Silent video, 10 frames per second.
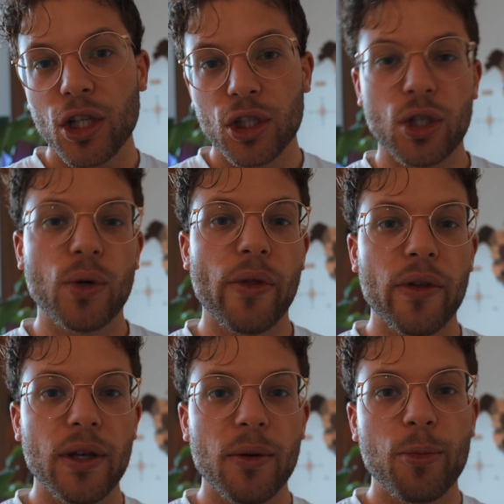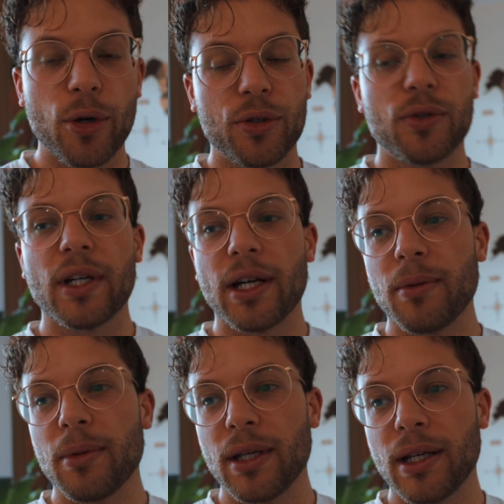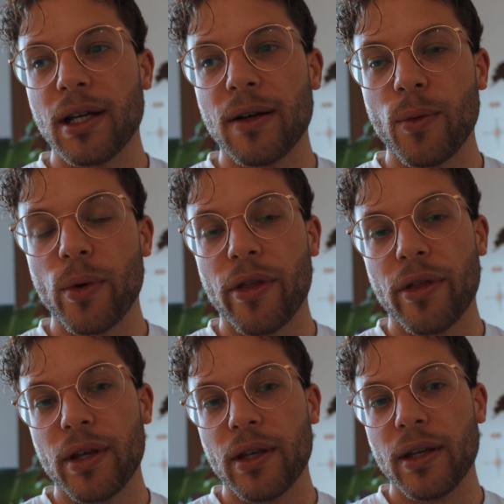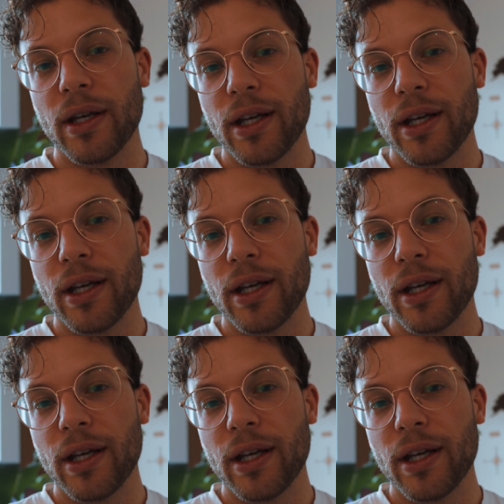show the prototyping with the